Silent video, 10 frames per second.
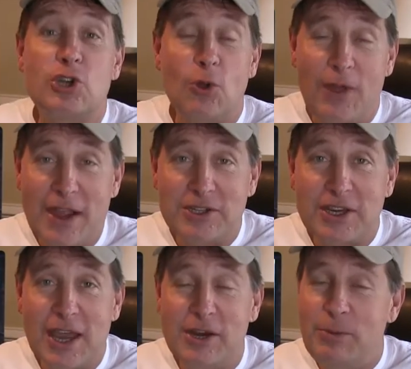So thanks
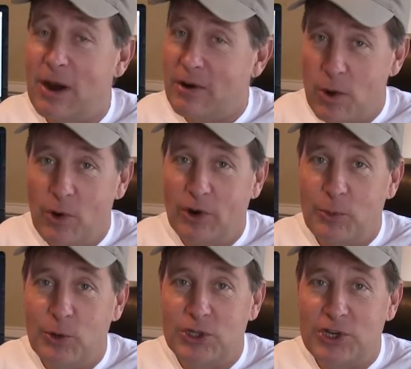again to Barry. I really
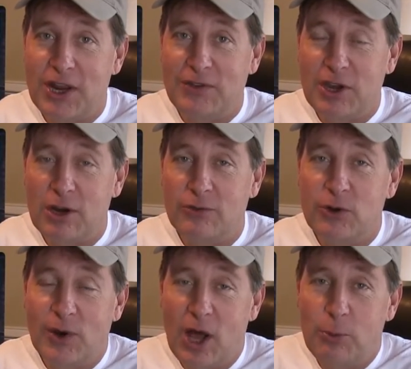appreciate the
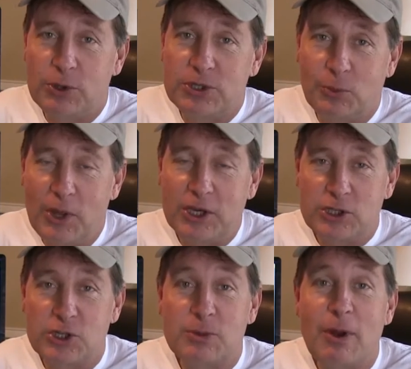interview. And I'll put some
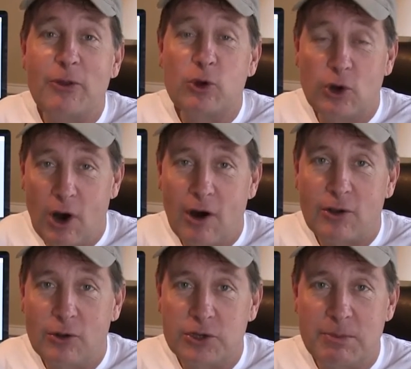links to some other good
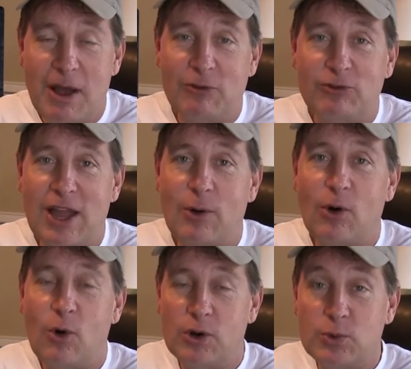articles about
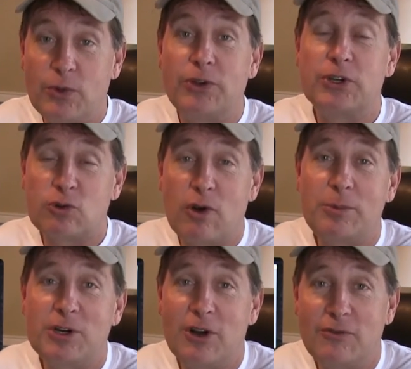flower horns with the
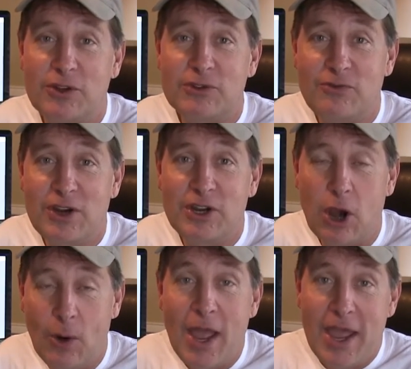description of this
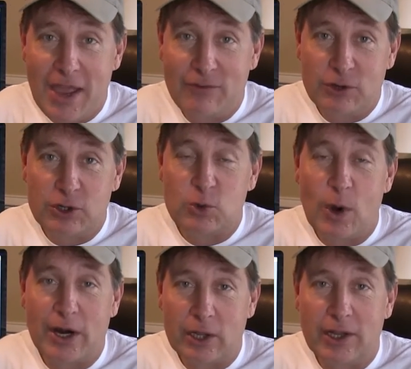video if you just
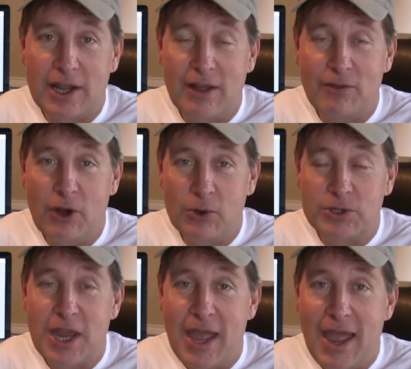want to click on
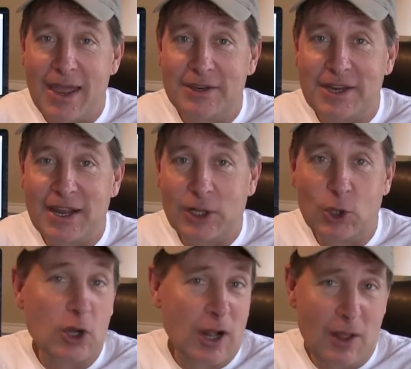those and take a
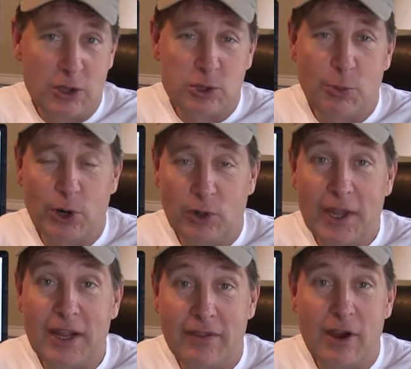look. I'll also put a
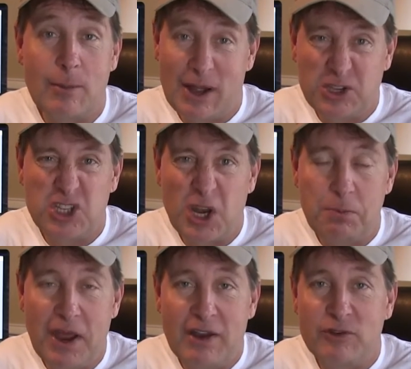link in there about
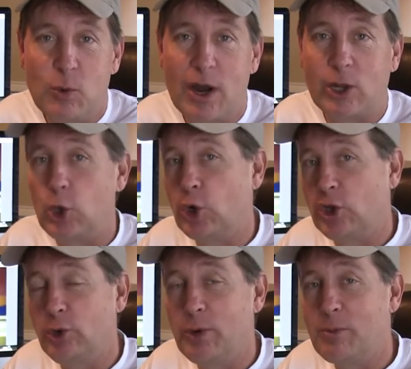Sunpet if you want to learn a
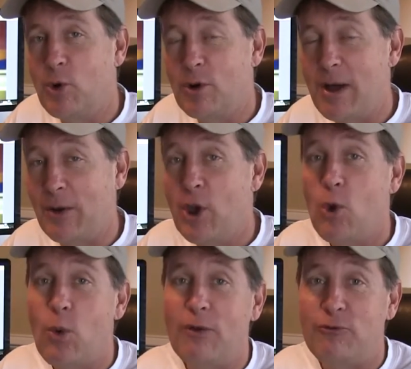little bit more about
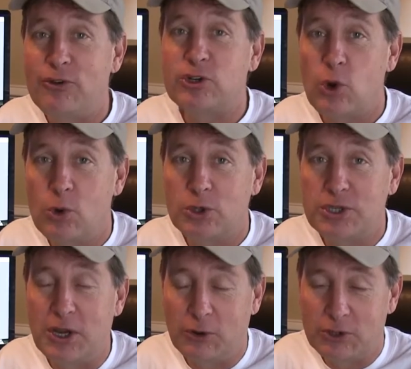what fish
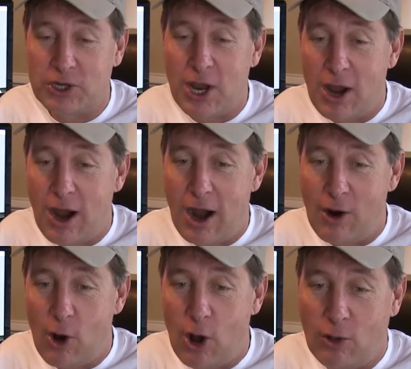wholesalers
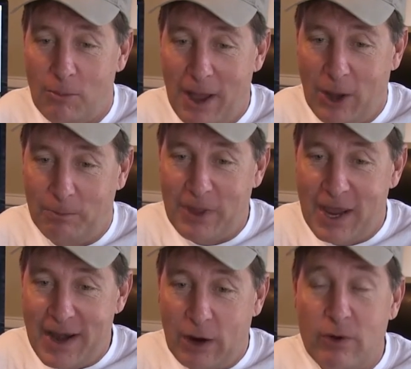are all about.
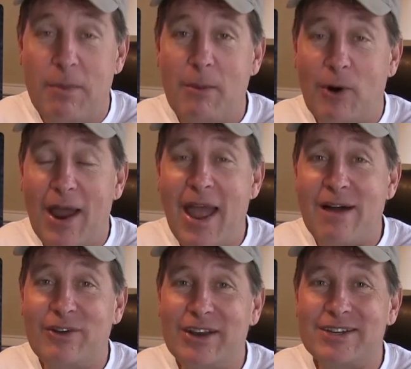Now remember, I
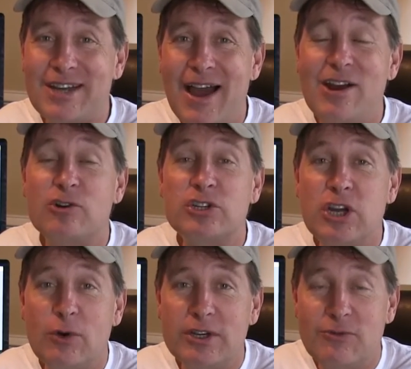have an entire
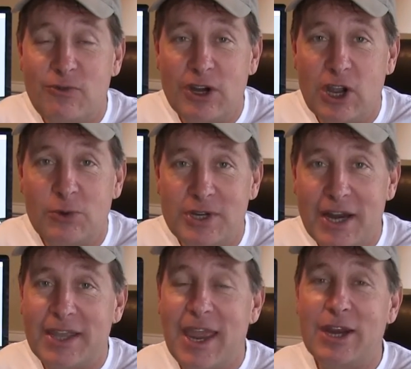series of video
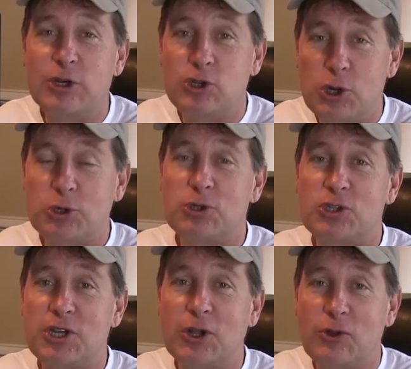dedicated just to
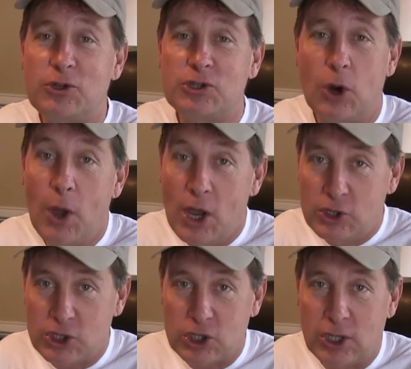cichlids, so
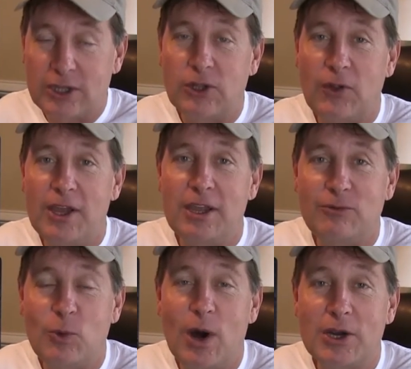just click the link
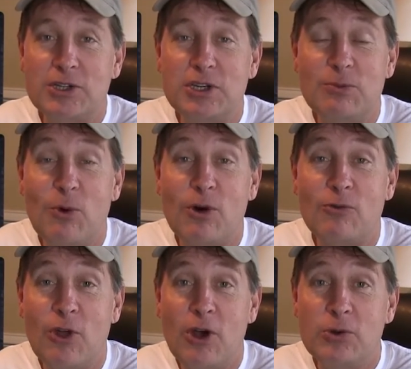if you want to see more
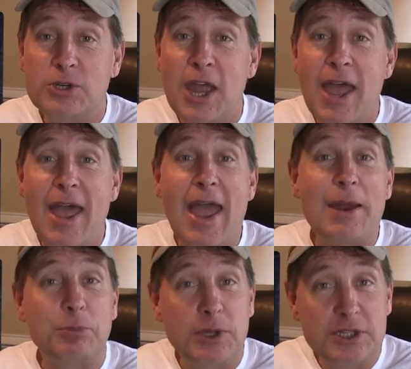of those.
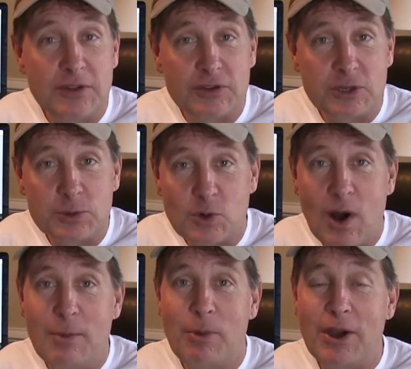And please hit the
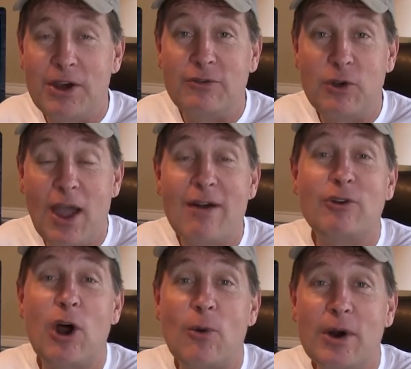subscribe button if you
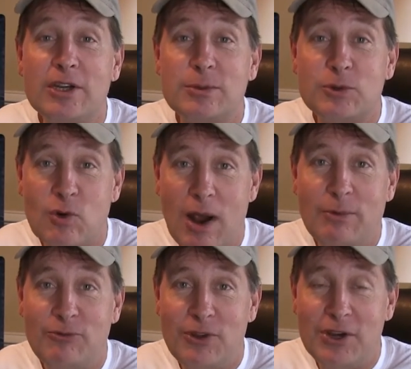haven't already
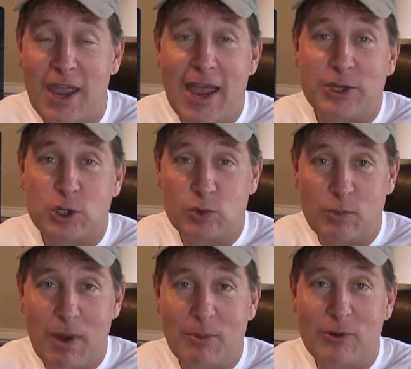subscribed to FinCasters.
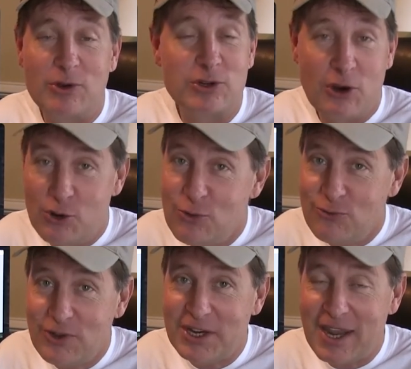Remember, there's a new
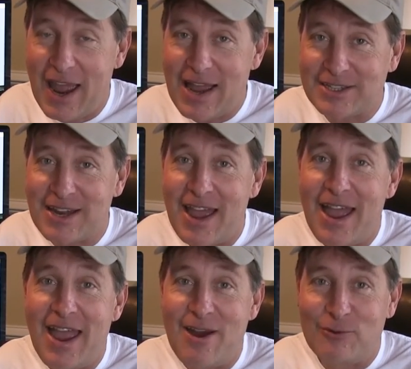FinCast
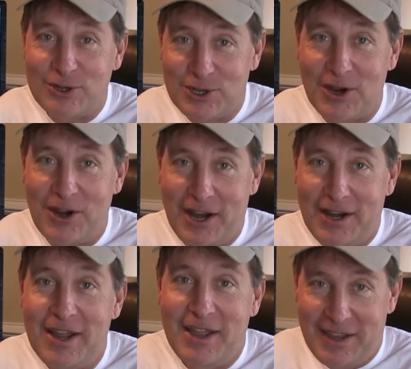every Sunday